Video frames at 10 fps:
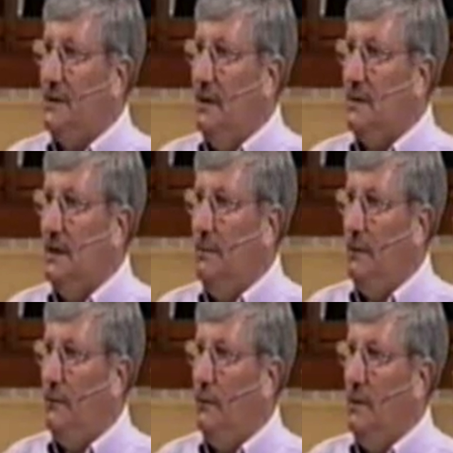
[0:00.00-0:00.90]
I've said
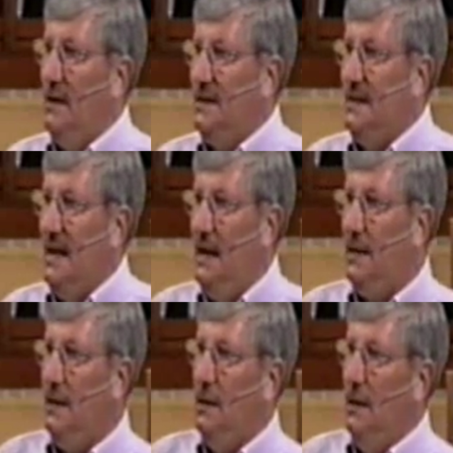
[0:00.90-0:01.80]
before, is not
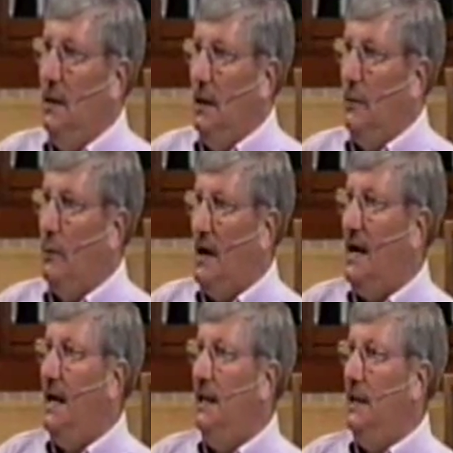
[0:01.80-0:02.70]
a
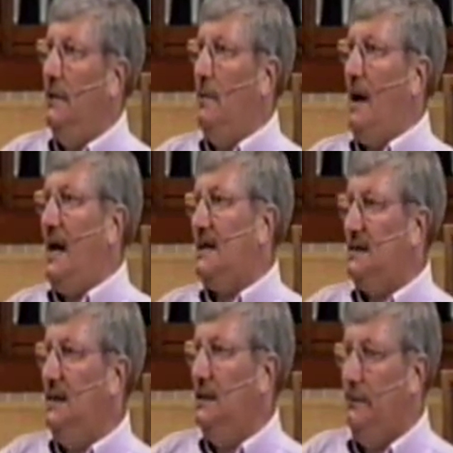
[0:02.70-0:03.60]
ride in the back
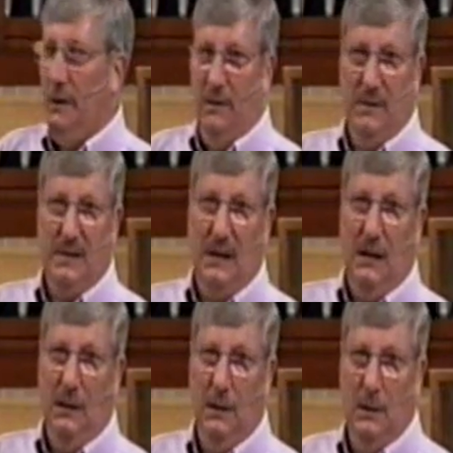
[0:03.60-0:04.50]
seat of a limousine.